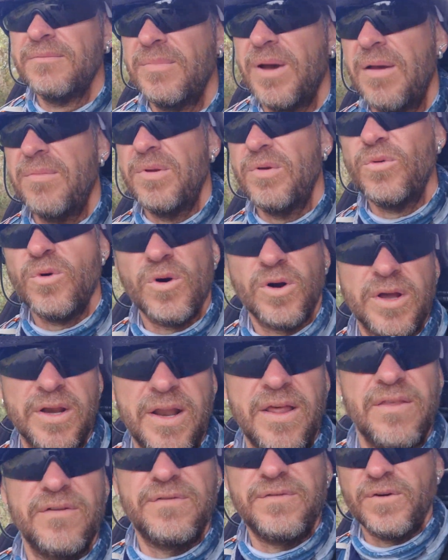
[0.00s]
maybe walk
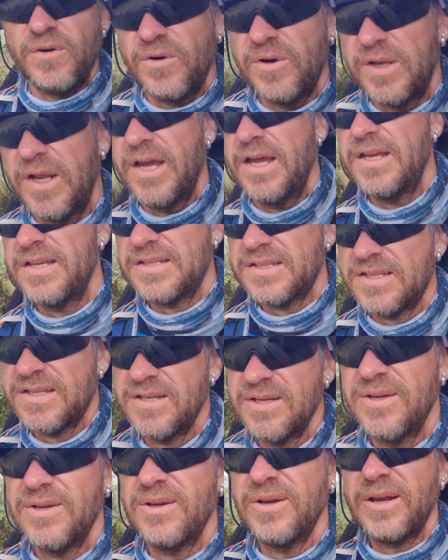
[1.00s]
another four days
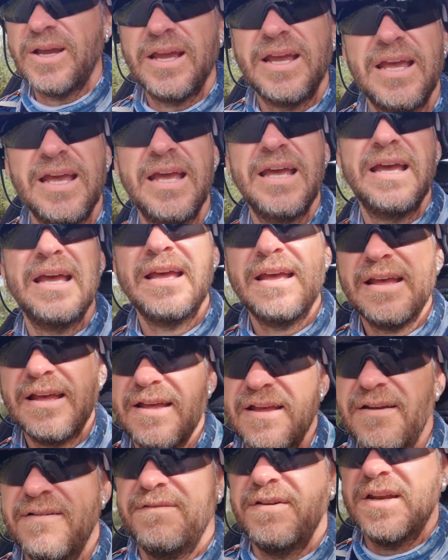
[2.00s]
to
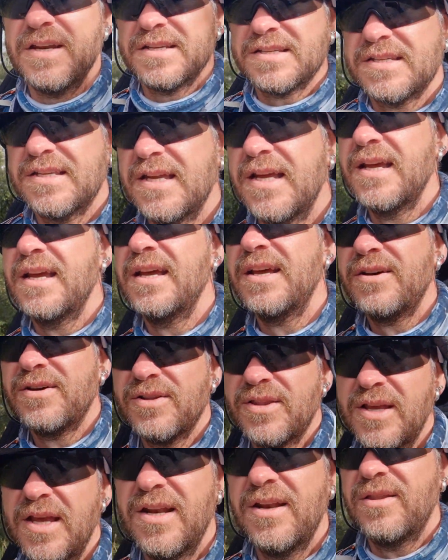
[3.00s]
Finisterre or
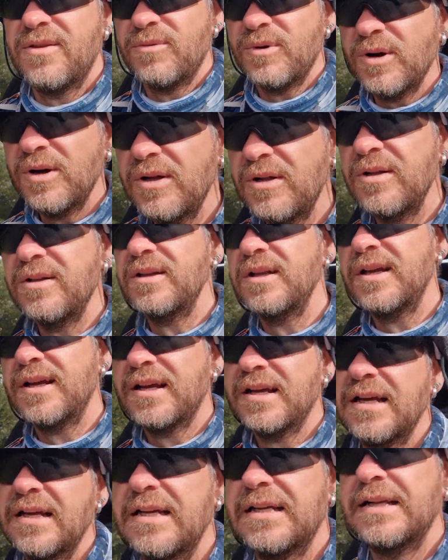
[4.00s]
the end of the world
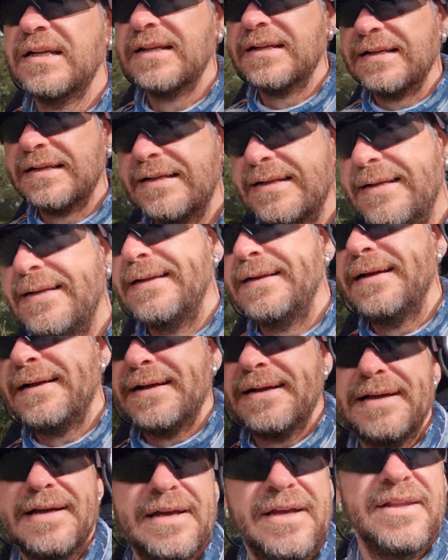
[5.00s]

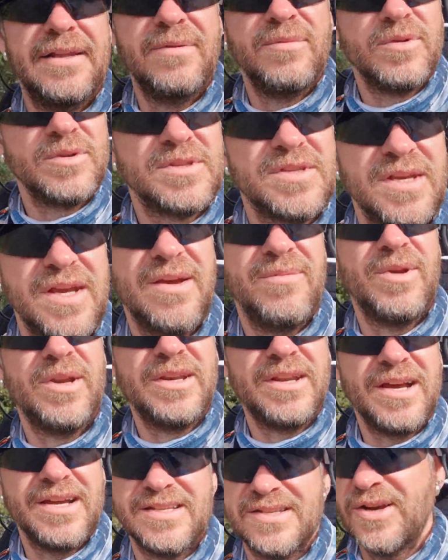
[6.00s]
uh, and then we'll see how many
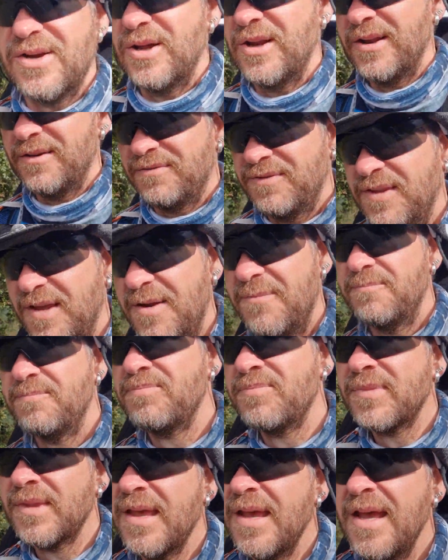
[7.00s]
days I got left then.
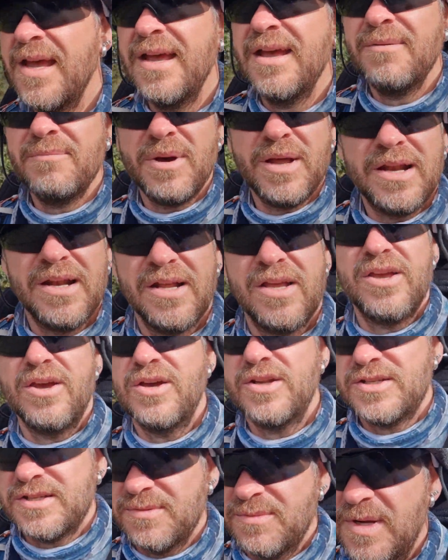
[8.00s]
But it
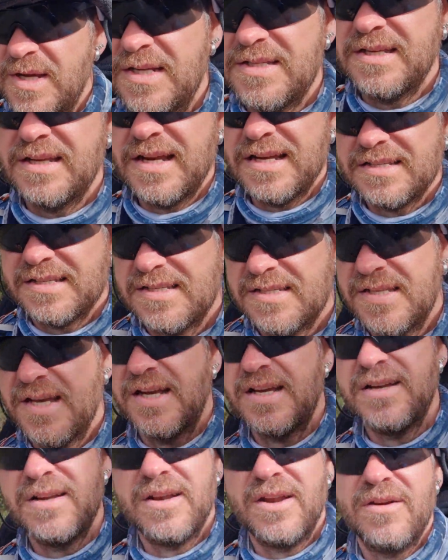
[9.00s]
occurred to me, today's the
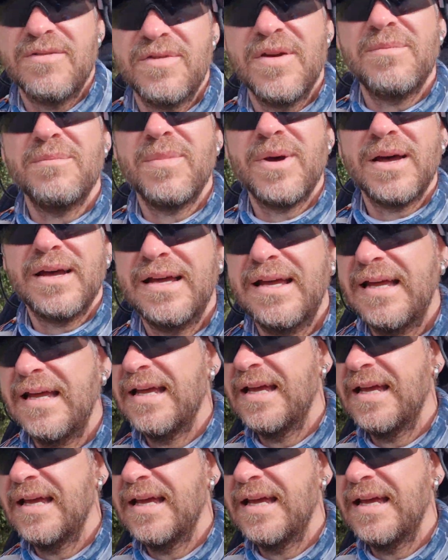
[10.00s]
2nd of November.